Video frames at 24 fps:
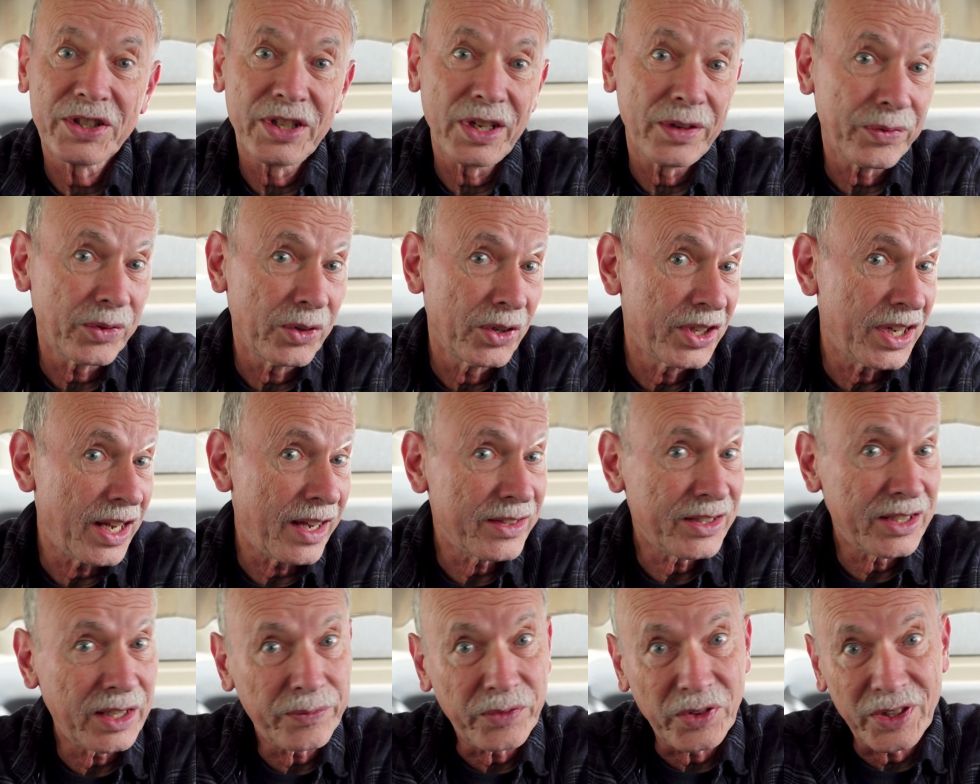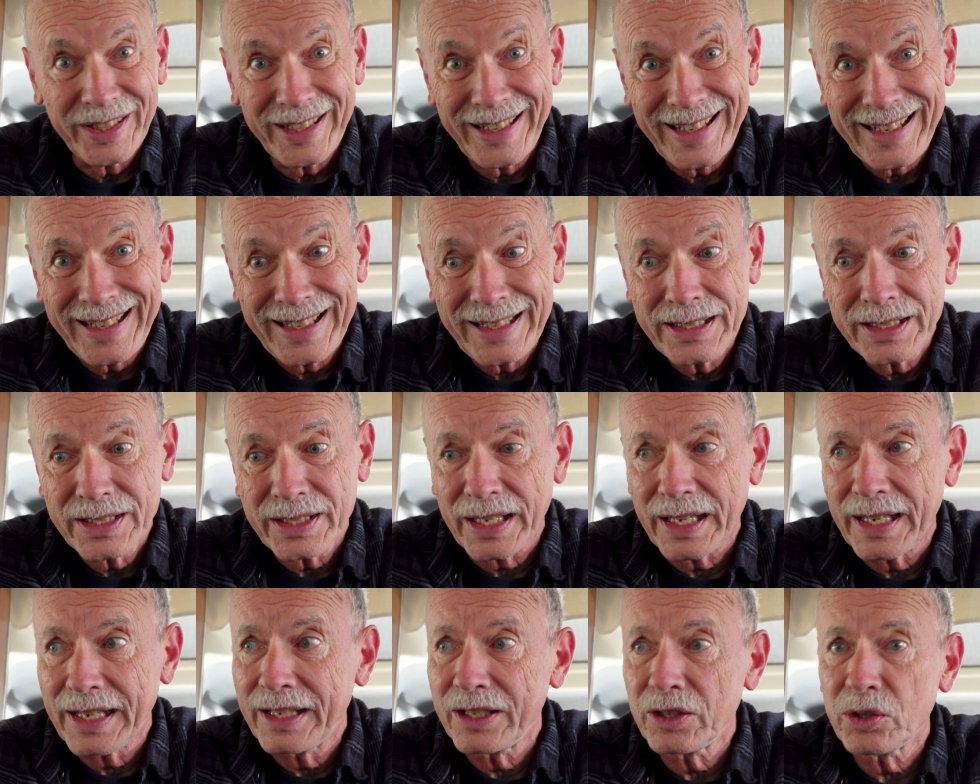different, has different needs,
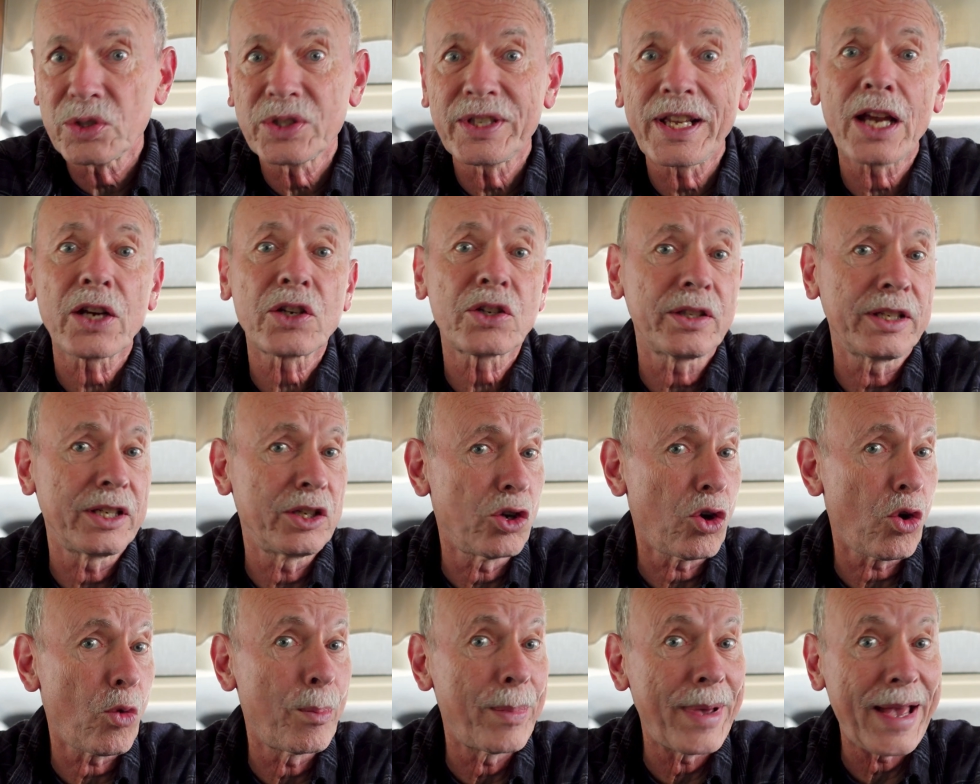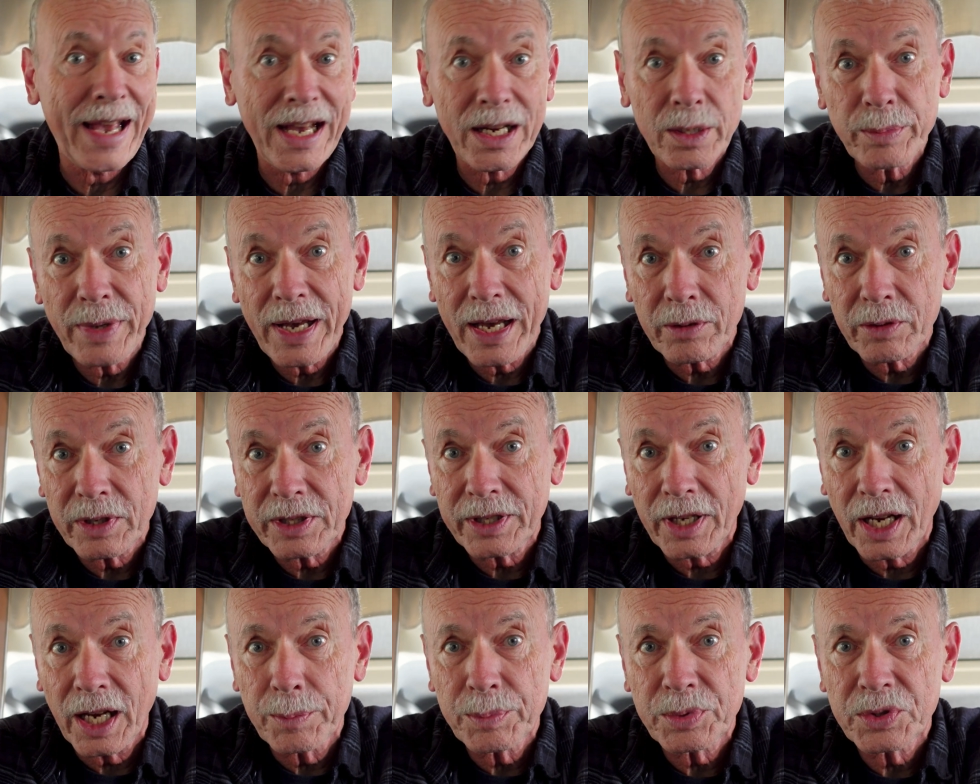and there's actually no bad battery
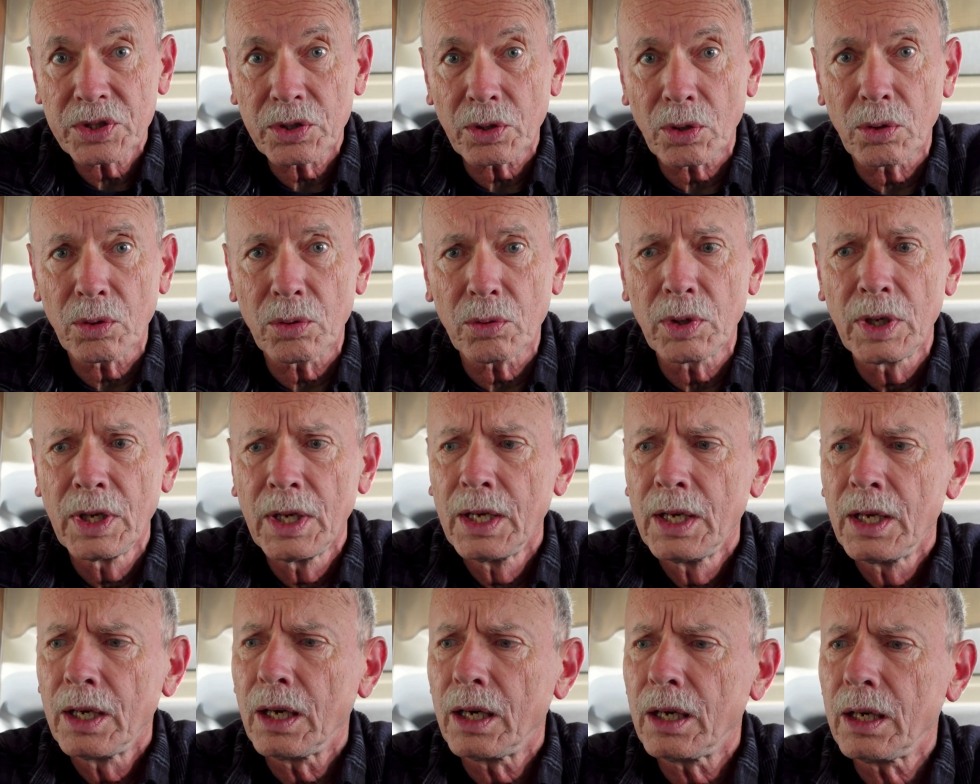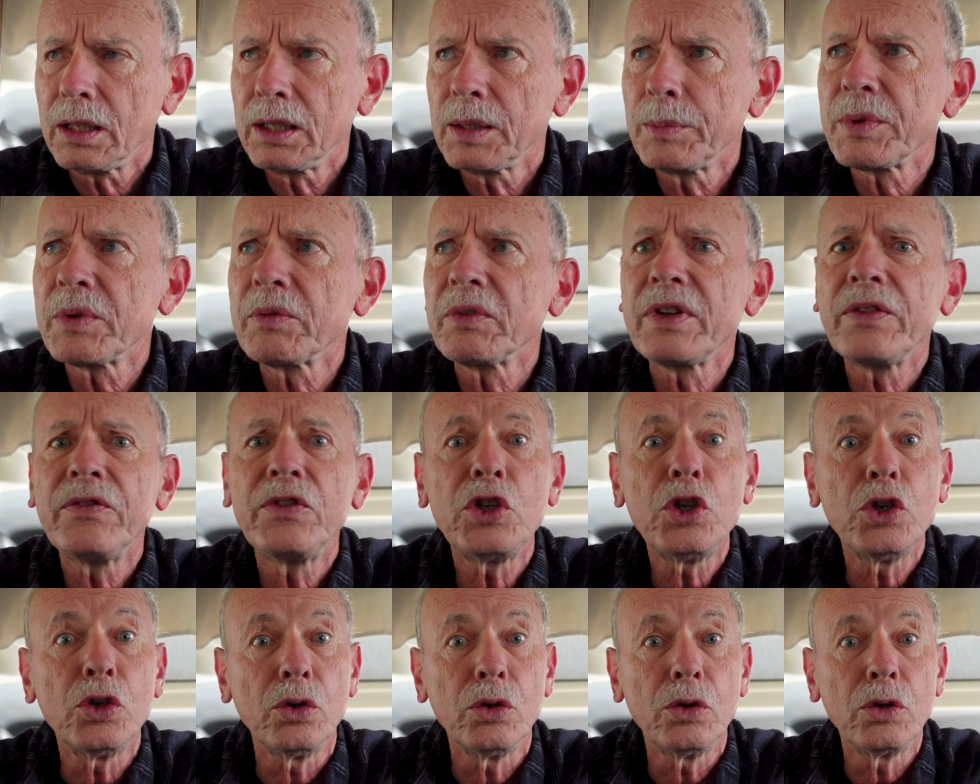types, so let me
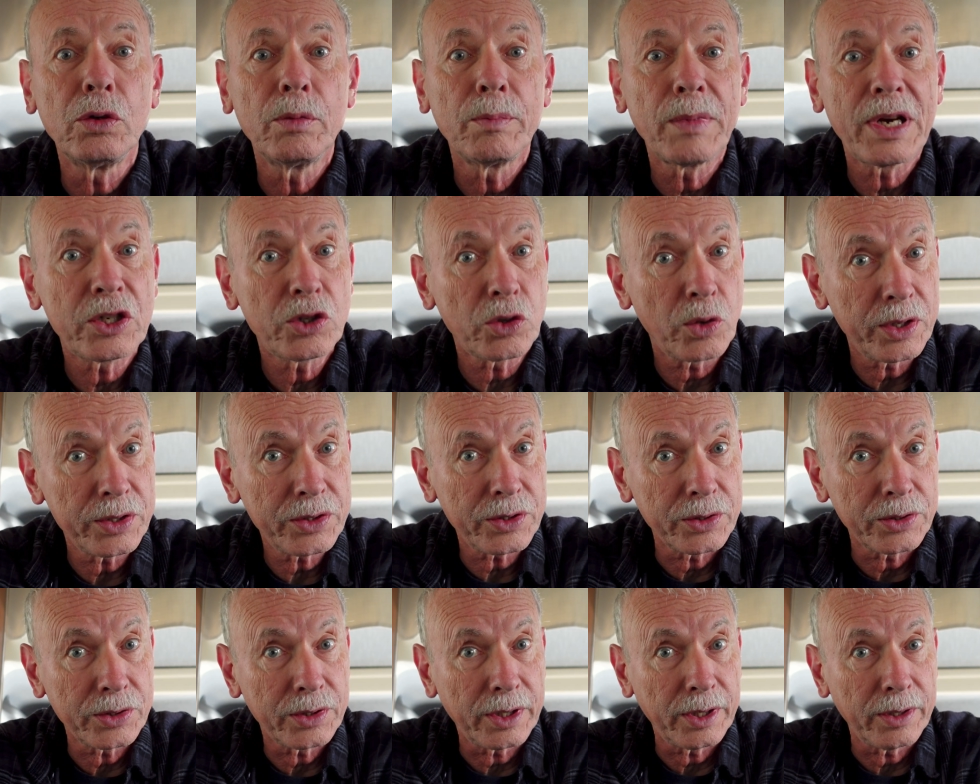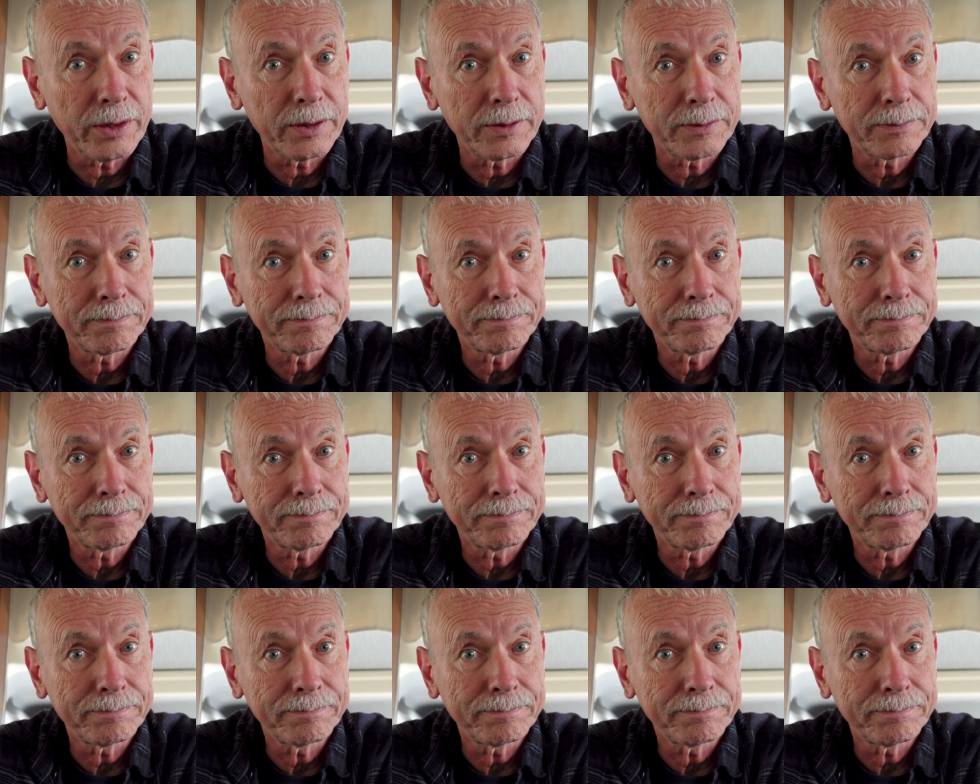review my choices here.